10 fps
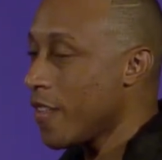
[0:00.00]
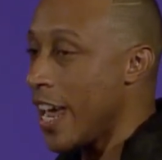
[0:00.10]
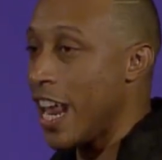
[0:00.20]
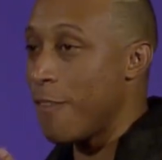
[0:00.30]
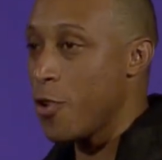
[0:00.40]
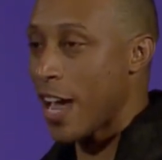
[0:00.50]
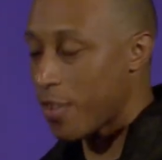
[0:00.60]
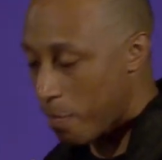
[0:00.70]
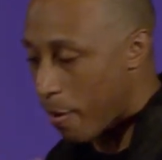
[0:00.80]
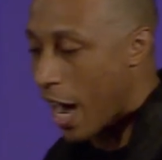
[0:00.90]
and if you have
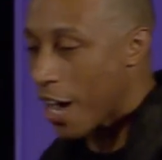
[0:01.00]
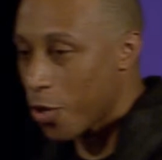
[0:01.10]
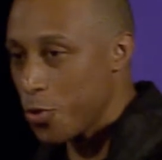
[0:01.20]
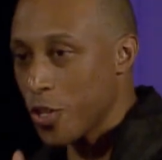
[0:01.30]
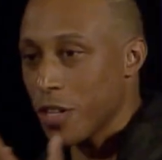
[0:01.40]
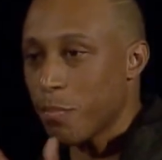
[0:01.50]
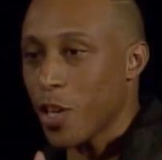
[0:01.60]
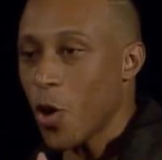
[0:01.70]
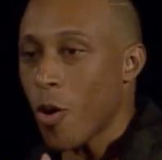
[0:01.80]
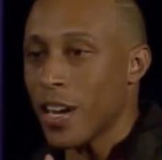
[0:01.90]
a bottle, you can
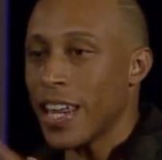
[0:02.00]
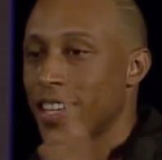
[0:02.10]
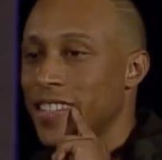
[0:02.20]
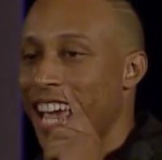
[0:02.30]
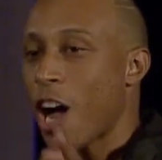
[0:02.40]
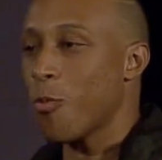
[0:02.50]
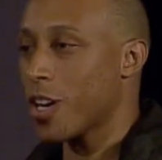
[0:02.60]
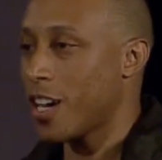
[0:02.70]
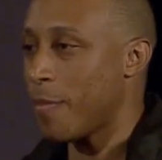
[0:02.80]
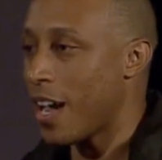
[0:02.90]
blow on it and a sound will
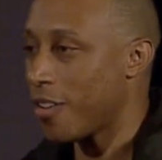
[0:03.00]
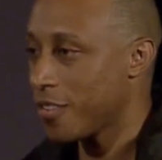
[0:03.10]
come out.